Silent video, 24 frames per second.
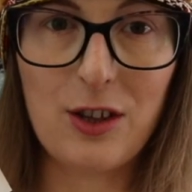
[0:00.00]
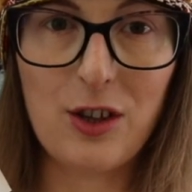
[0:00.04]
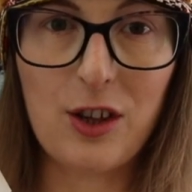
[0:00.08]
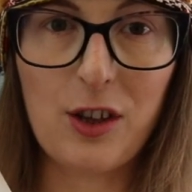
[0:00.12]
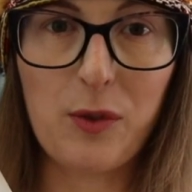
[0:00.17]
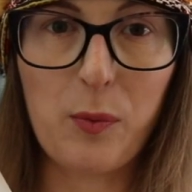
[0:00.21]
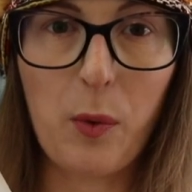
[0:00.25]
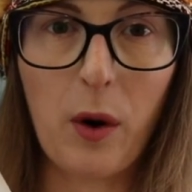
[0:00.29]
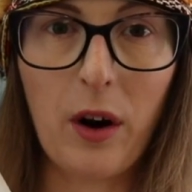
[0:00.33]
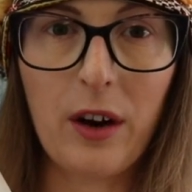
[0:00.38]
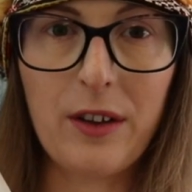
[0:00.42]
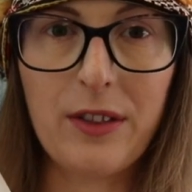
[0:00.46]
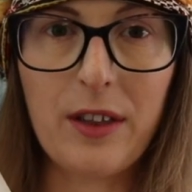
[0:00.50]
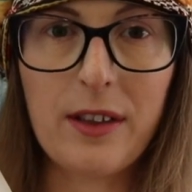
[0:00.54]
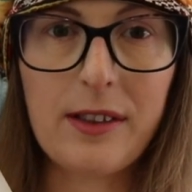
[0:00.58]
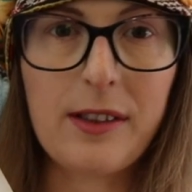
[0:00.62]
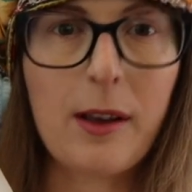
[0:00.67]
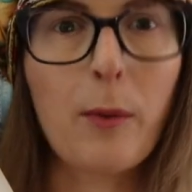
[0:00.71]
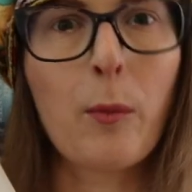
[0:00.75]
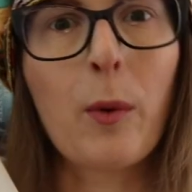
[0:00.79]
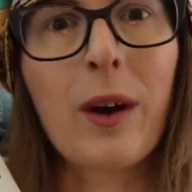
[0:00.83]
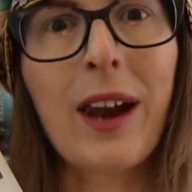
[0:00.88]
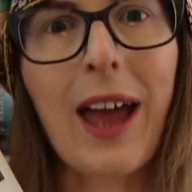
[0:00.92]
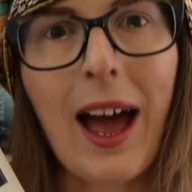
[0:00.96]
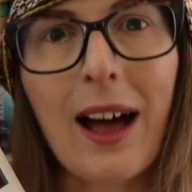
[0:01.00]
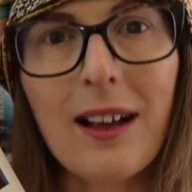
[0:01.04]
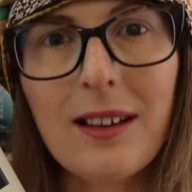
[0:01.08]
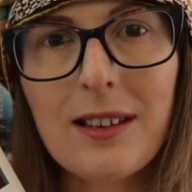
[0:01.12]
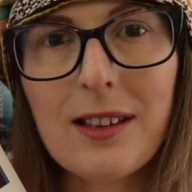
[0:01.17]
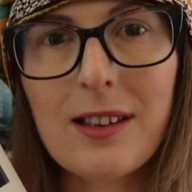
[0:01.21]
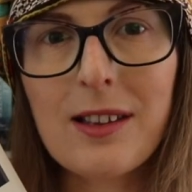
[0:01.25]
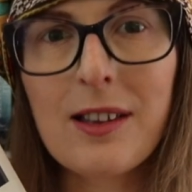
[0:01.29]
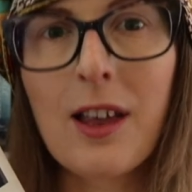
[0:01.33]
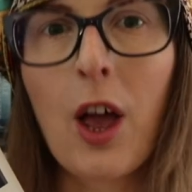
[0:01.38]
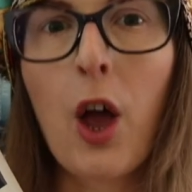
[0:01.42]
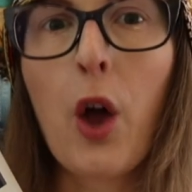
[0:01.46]
She's worried that someone
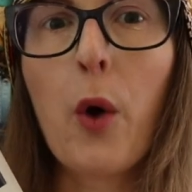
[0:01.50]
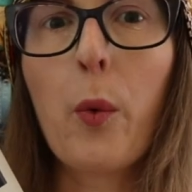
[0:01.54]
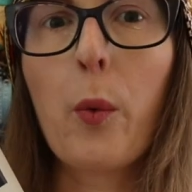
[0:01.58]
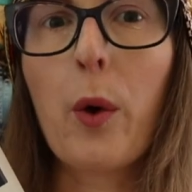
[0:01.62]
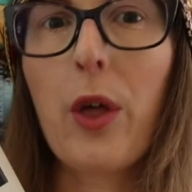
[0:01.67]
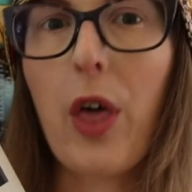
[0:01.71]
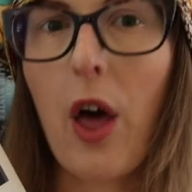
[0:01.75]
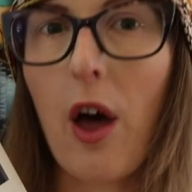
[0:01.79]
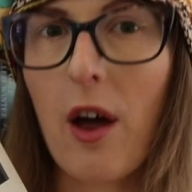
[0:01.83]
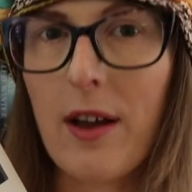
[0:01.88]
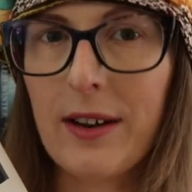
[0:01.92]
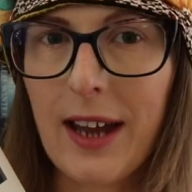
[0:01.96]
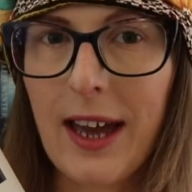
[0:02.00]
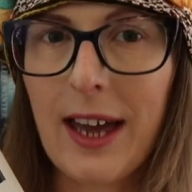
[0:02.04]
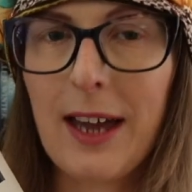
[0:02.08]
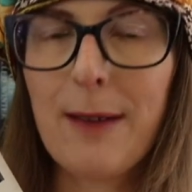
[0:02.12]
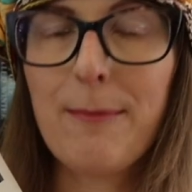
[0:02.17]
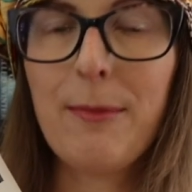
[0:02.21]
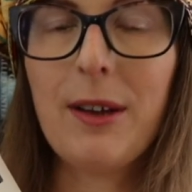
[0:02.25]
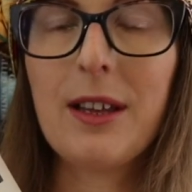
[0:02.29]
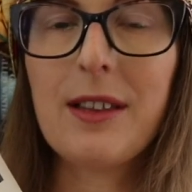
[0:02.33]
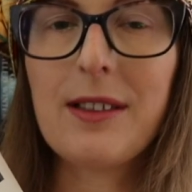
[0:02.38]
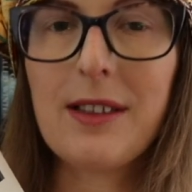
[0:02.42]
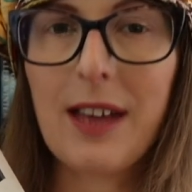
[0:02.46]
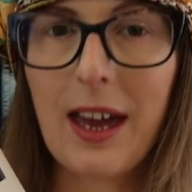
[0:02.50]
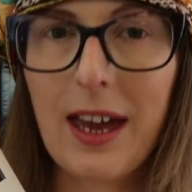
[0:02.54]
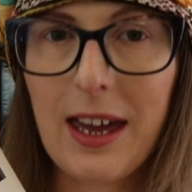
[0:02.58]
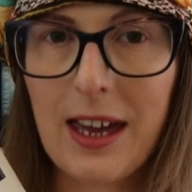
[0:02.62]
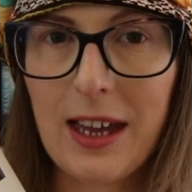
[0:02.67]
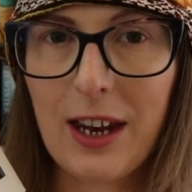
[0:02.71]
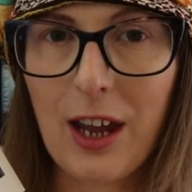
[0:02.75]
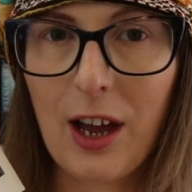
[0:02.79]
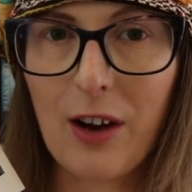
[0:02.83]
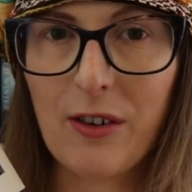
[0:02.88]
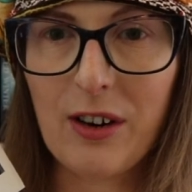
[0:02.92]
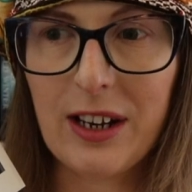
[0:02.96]
else with her name has
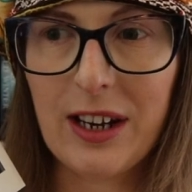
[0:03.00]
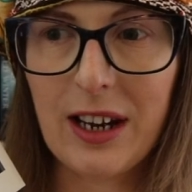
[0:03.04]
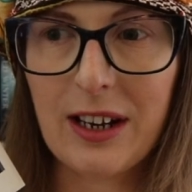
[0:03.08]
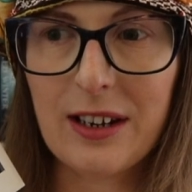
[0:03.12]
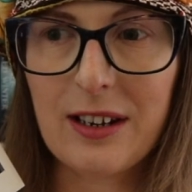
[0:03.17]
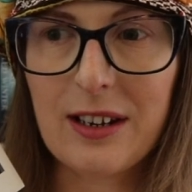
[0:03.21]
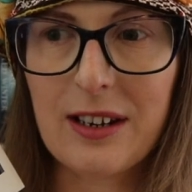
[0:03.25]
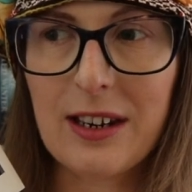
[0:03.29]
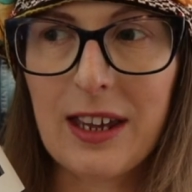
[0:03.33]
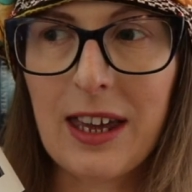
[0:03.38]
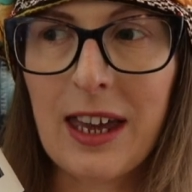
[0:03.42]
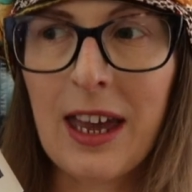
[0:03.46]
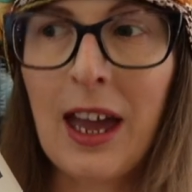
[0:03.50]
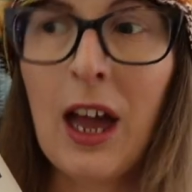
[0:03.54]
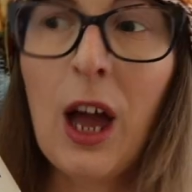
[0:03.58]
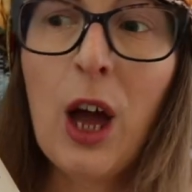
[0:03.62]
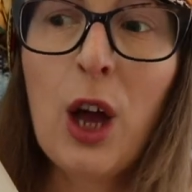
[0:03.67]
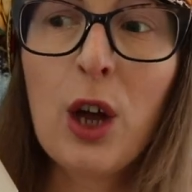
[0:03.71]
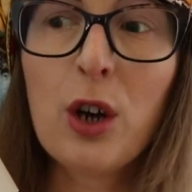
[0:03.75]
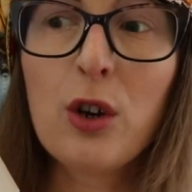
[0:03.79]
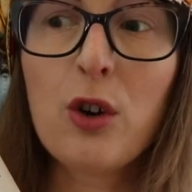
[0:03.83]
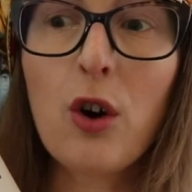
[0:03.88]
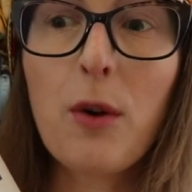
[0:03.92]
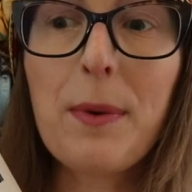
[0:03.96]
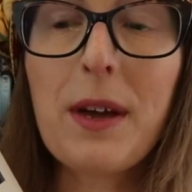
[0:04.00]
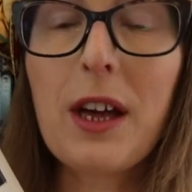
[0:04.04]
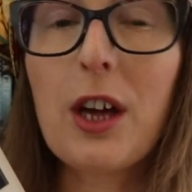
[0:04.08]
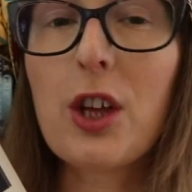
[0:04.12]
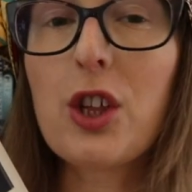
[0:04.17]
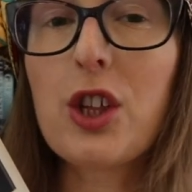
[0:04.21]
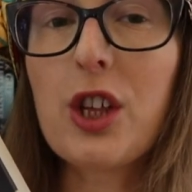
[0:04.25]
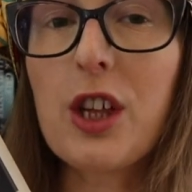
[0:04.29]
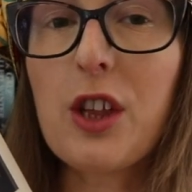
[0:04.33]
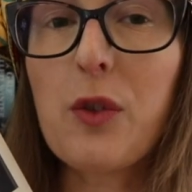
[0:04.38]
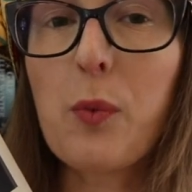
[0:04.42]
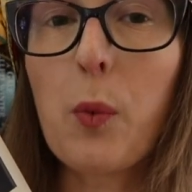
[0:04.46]
taken her identity, not
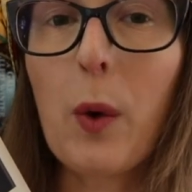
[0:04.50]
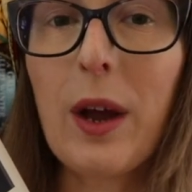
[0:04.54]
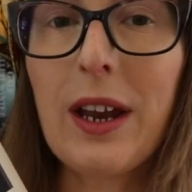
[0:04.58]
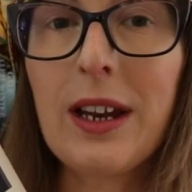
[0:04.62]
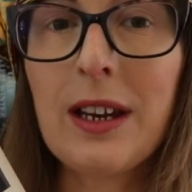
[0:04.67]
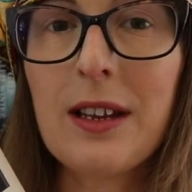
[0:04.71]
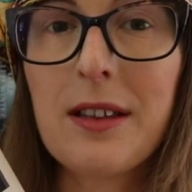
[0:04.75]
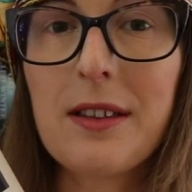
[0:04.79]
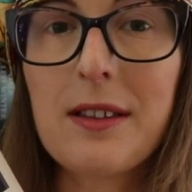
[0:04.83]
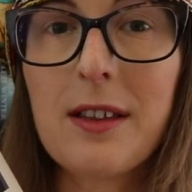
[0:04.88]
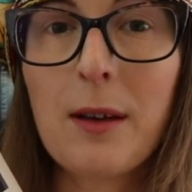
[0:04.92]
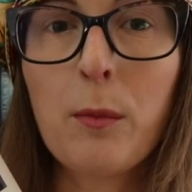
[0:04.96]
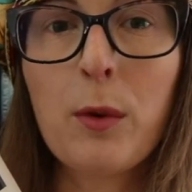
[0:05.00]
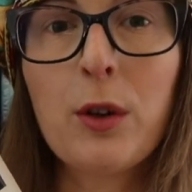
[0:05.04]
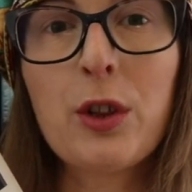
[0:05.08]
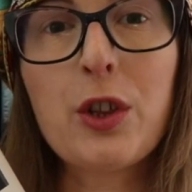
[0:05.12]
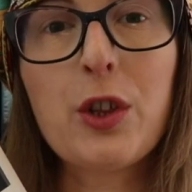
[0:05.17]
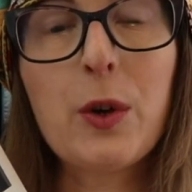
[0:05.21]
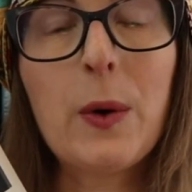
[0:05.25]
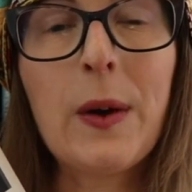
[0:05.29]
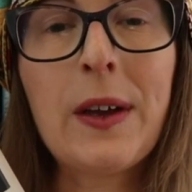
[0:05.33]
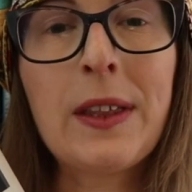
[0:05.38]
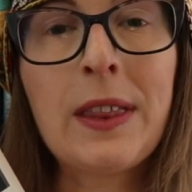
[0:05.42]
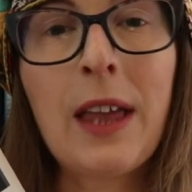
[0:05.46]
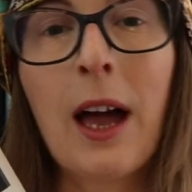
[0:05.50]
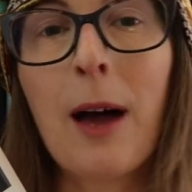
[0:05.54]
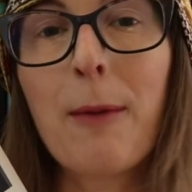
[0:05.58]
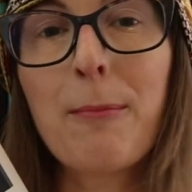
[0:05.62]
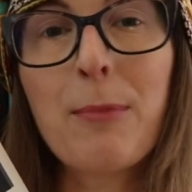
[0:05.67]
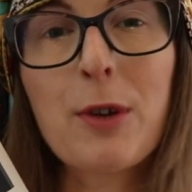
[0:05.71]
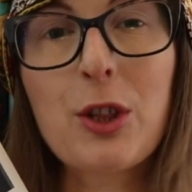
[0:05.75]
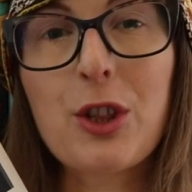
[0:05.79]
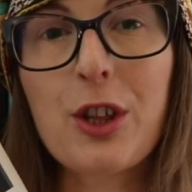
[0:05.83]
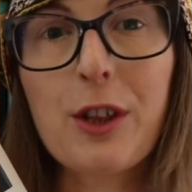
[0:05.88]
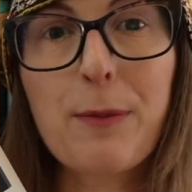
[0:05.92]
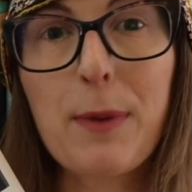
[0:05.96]
because she's witnessed someone doing
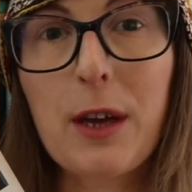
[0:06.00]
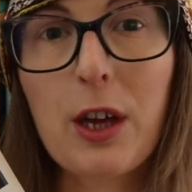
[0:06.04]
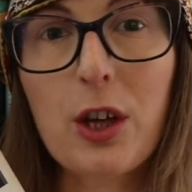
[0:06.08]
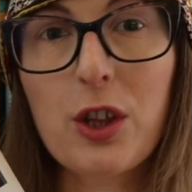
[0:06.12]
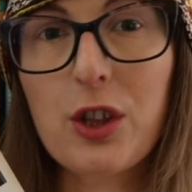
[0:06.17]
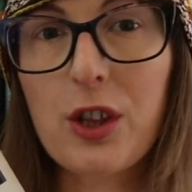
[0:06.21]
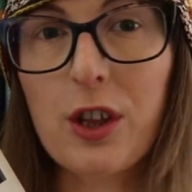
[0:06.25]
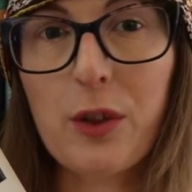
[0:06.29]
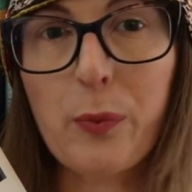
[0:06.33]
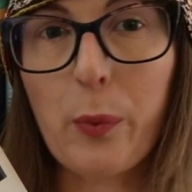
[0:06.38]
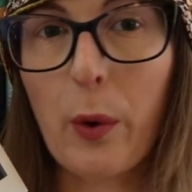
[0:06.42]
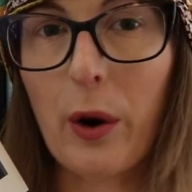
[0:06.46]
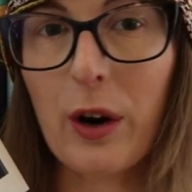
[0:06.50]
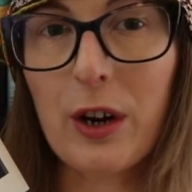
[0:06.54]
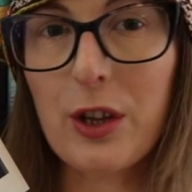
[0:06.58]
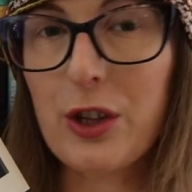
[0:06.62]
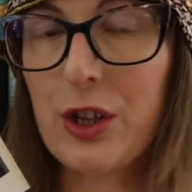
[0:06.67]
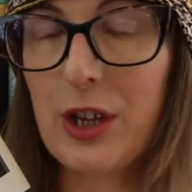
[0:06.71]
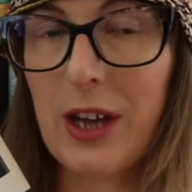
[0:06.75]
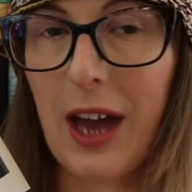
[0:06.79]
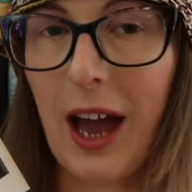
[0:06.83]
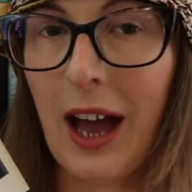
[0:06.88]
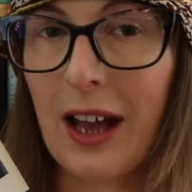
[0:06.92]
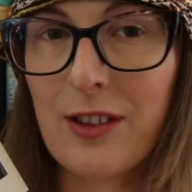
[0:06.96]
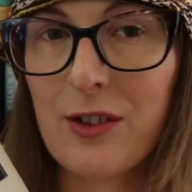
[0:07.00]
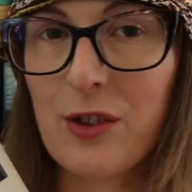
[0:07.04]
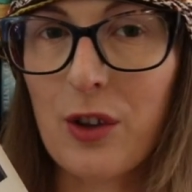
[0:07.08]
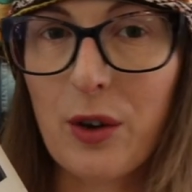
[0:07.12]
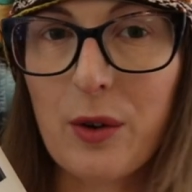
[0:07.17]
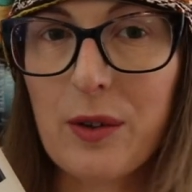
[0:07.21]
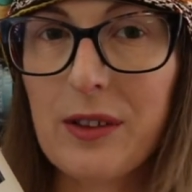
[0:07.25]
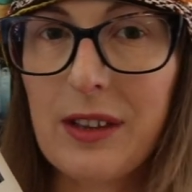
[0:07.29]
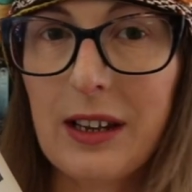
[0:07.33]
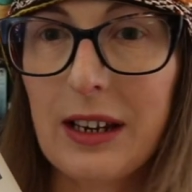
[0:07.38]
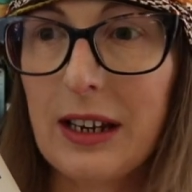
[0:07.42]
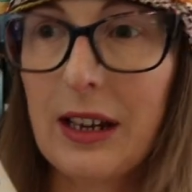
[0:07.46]
that, but just because she's worried she has
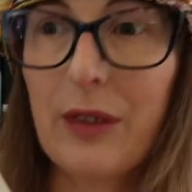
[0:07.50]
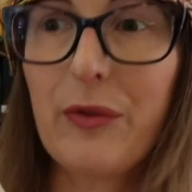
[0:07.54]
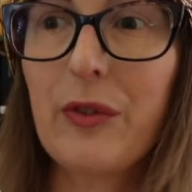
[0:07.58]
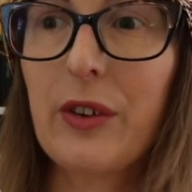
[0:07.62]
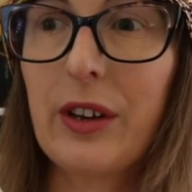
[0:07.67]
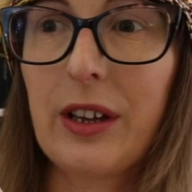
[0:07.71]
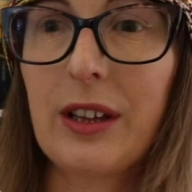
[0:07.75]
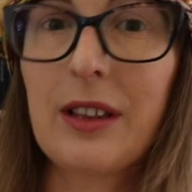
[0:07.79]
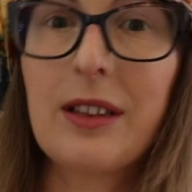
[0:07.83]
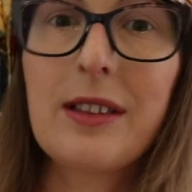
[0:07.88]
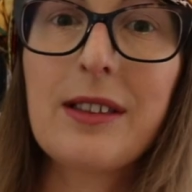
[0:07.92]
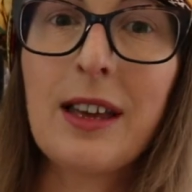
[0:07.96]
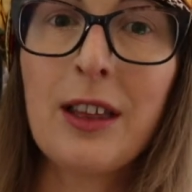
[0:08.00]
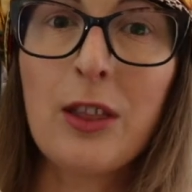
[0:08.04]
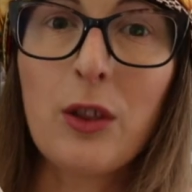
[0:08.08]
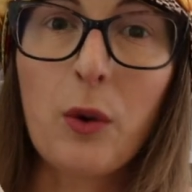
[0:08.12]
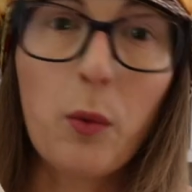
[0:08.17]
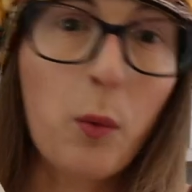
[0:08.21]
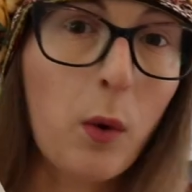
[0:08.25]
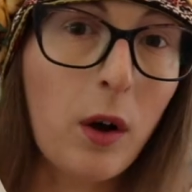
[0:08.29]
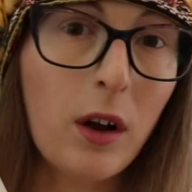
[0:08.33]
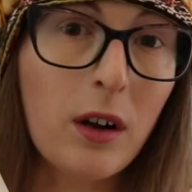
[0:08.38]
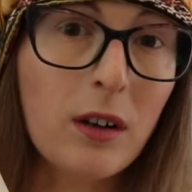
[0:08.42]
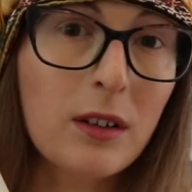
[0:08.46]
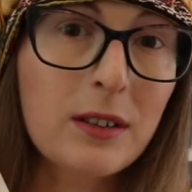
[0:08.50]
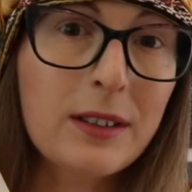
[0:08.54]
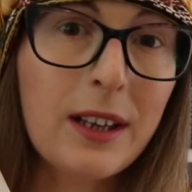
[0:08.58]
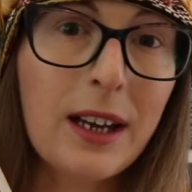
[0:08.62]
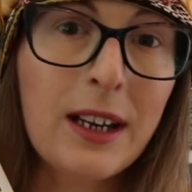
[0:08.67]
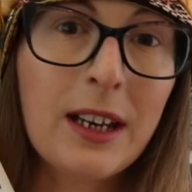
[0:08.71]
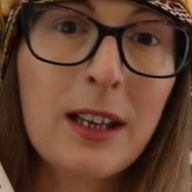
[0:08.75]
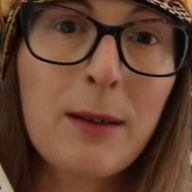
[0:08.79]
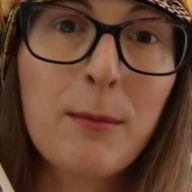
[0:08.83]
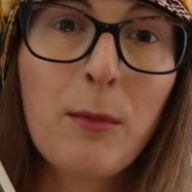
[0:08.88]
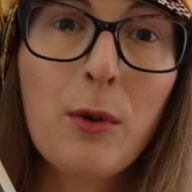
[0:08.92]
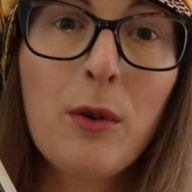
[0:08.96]
no significance in the world
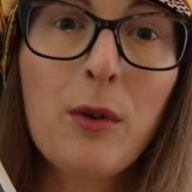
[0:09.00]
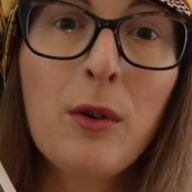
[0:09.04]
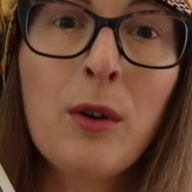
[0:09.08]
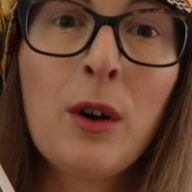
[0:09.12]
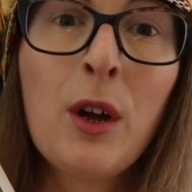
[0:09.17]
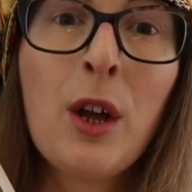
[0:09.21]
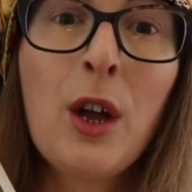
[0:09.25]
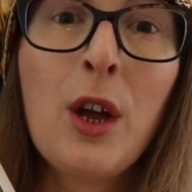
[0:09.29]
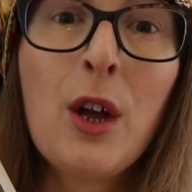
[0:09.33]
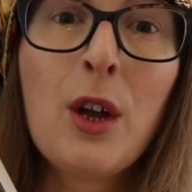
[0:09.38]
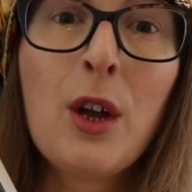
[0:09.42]
anymore.